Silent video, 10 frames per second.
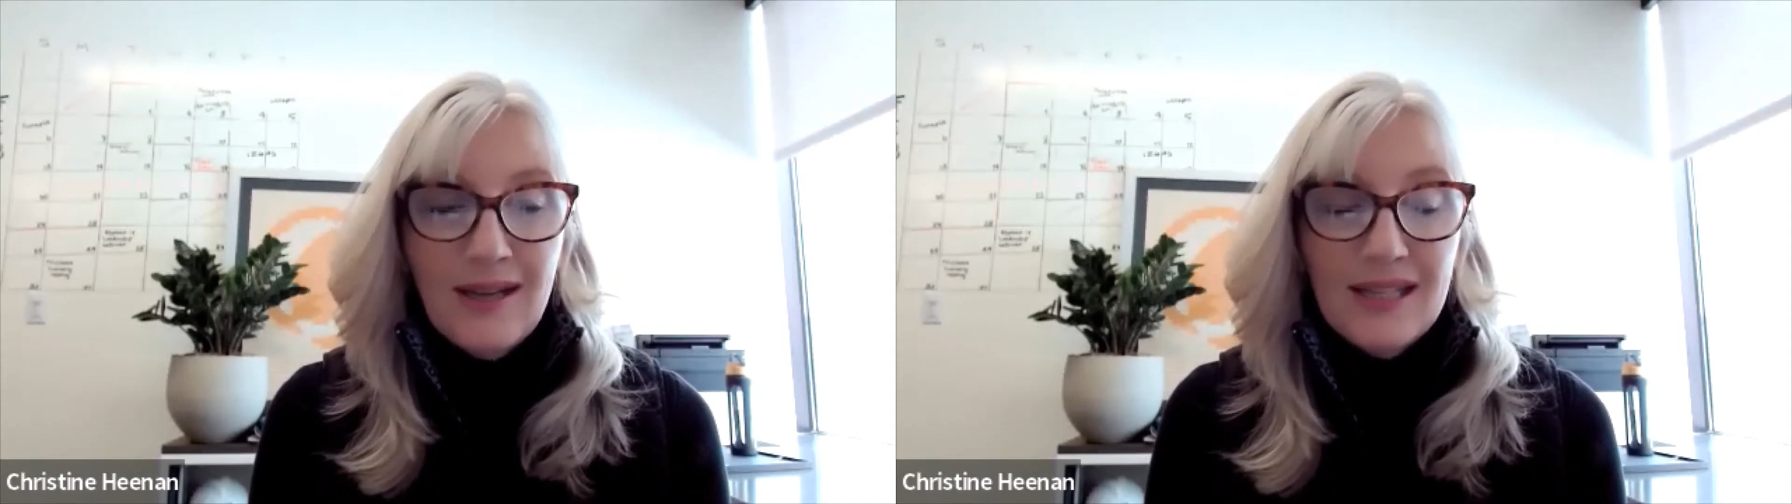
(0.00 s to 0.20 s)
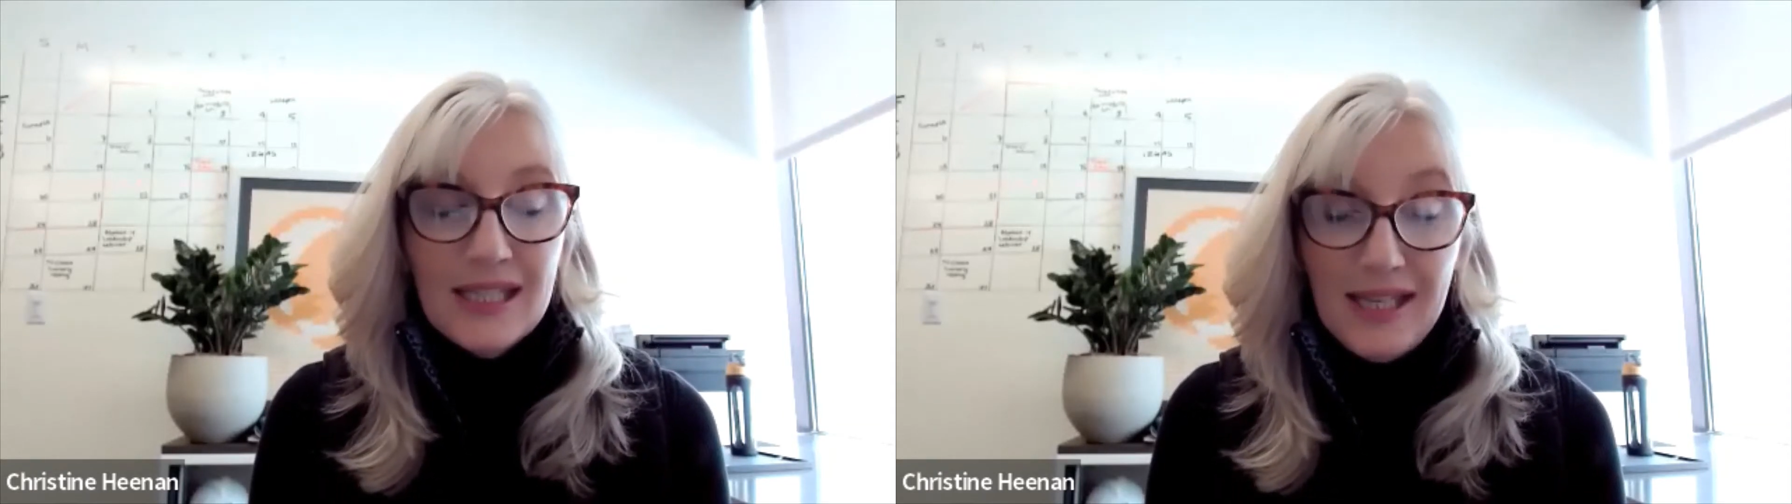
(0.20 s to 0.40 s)

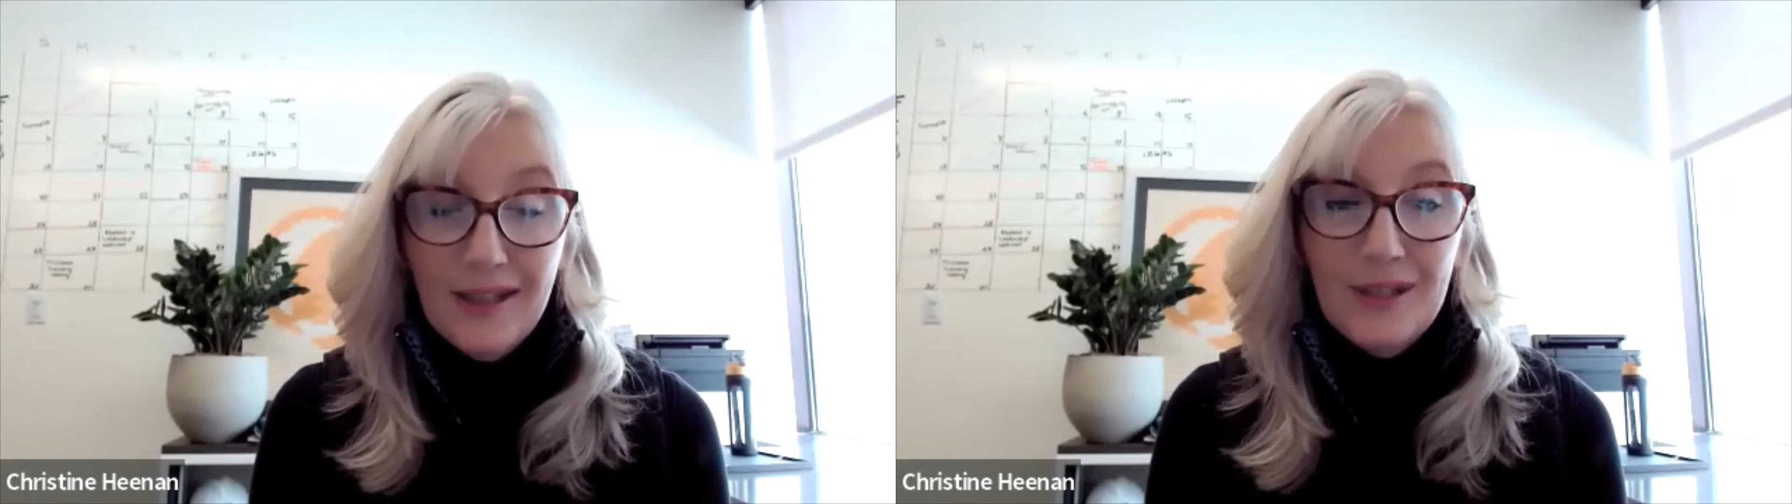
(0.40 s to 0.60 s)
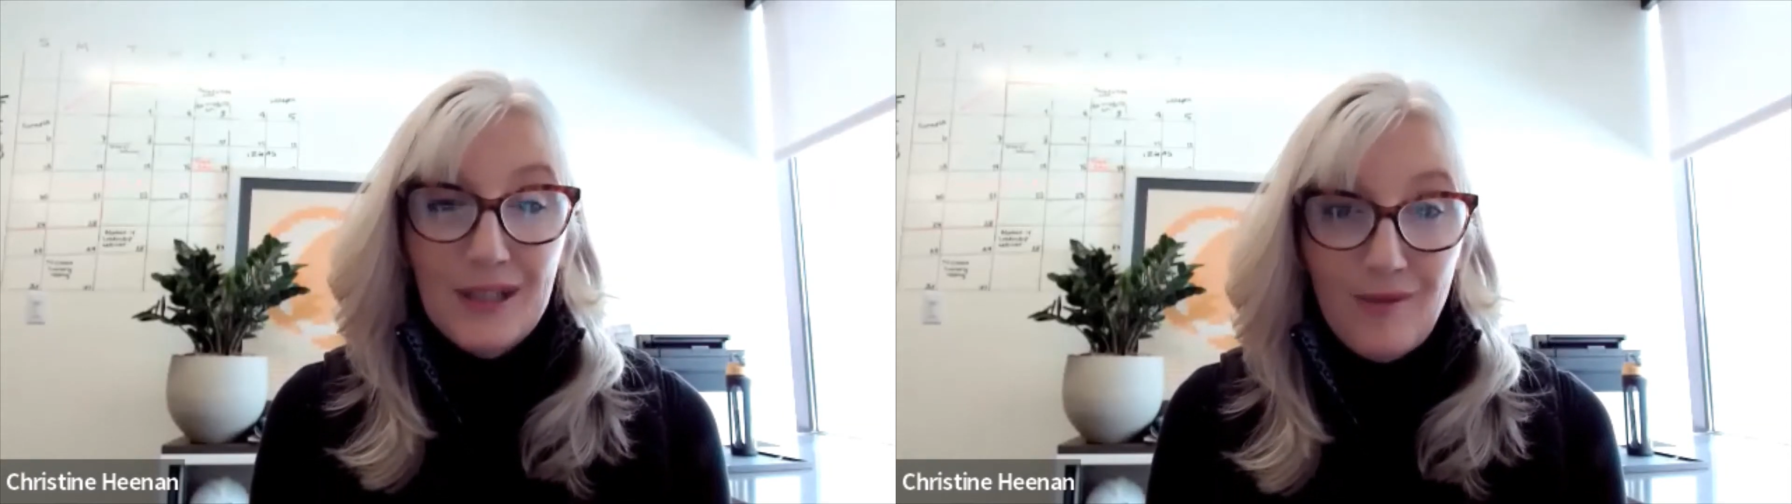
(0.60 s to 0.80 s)
skill
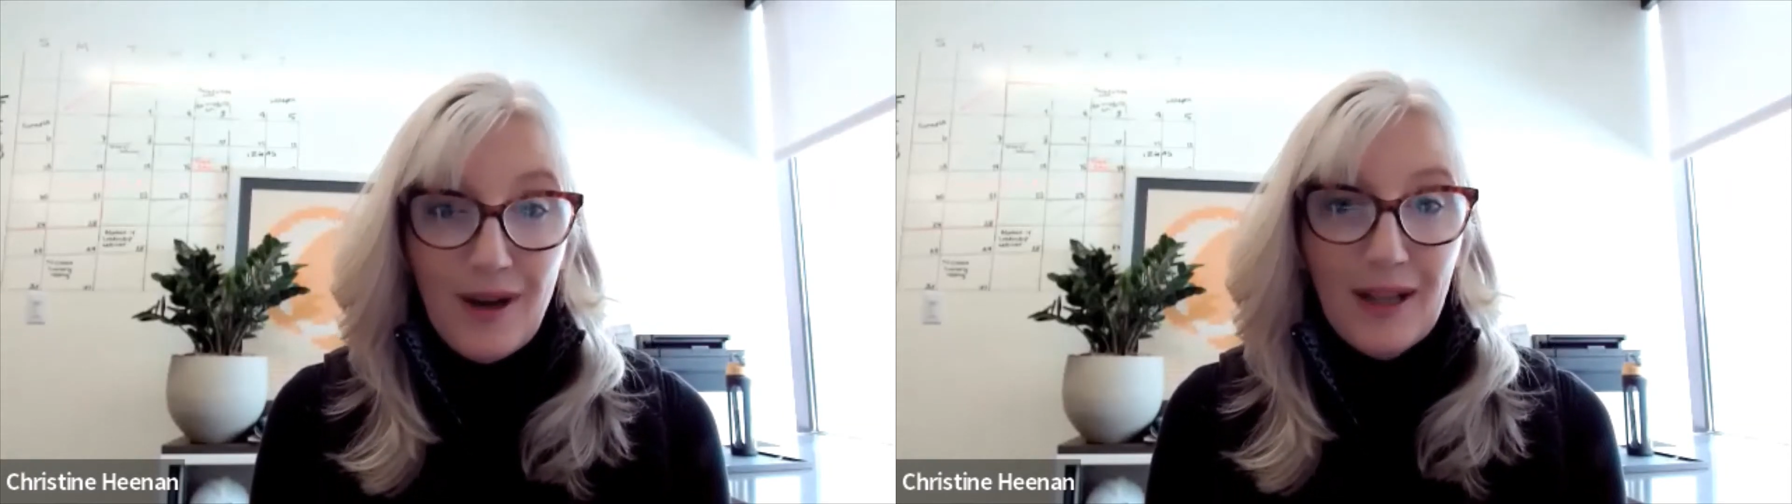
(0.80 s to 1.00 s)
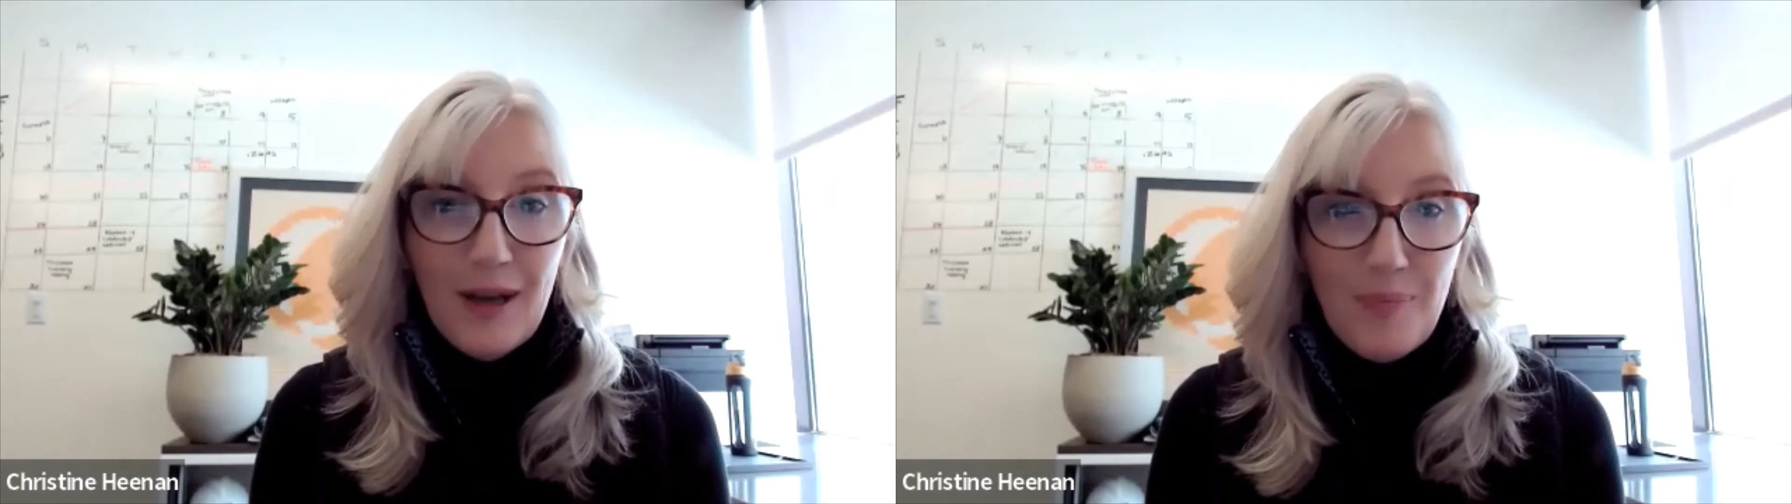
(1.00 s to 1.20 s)
to
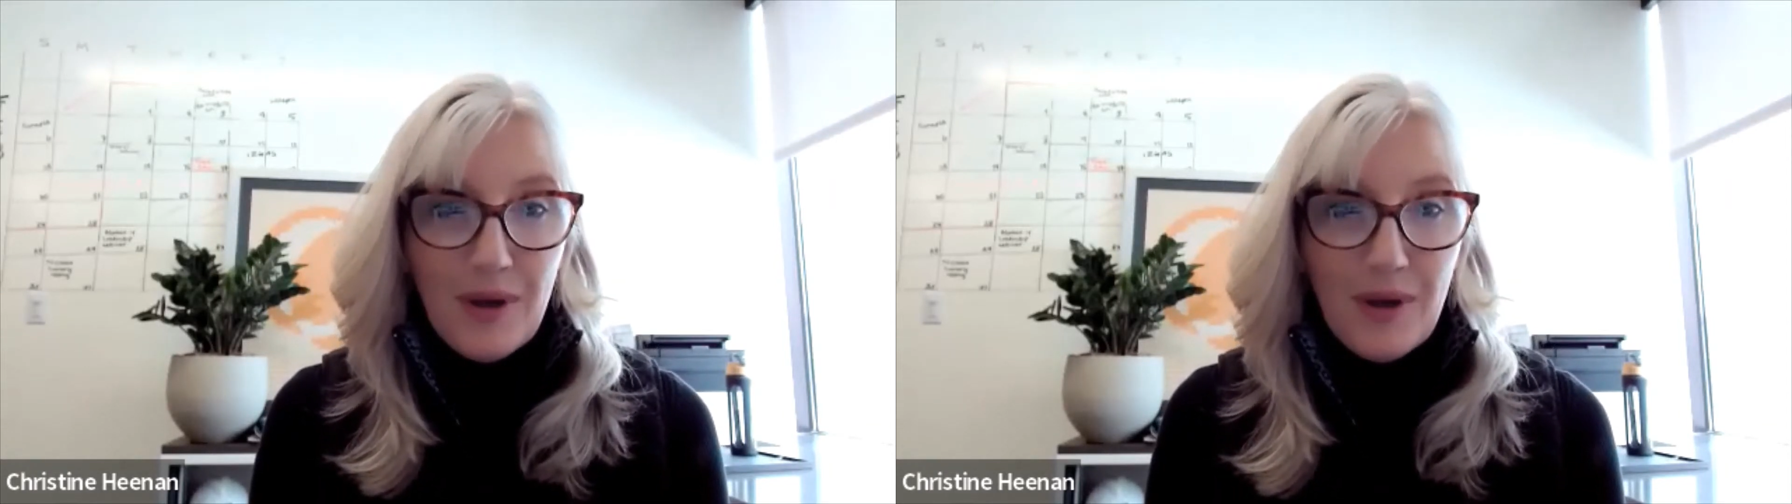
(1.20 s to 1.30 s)
develop